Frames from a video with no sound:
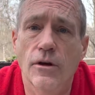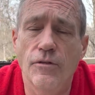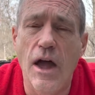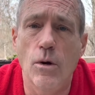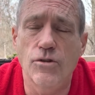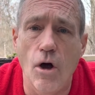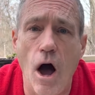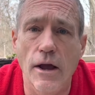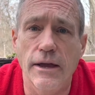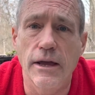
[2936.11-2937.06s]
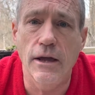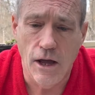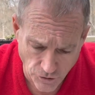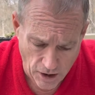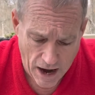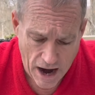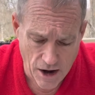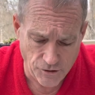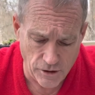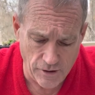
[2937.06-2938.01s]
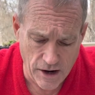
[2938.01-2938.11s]
They were talking to our
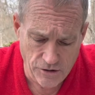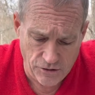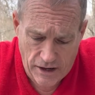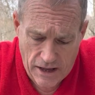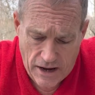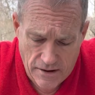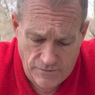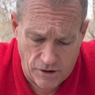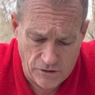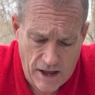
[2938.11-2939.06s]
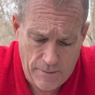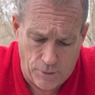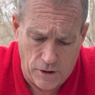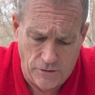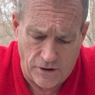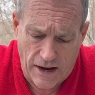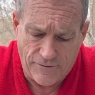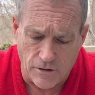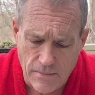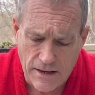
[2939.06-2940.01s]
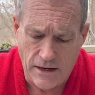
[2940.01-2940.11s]
generation, and, and verse 8 proves it.
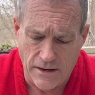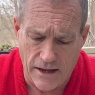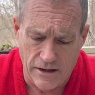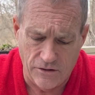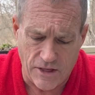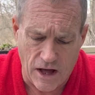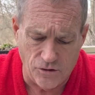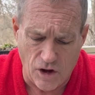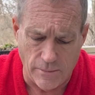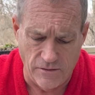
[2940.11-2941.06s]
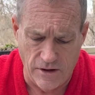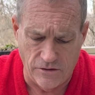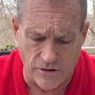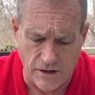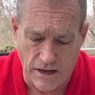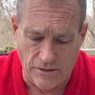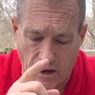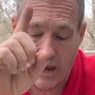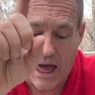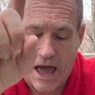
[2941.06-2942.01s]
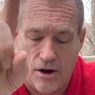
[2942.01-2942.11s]
After many days, thou shalt be visited in the
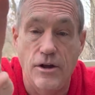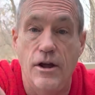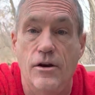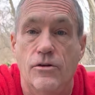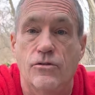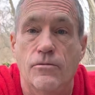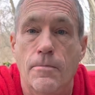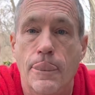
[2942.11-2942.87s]
latter years.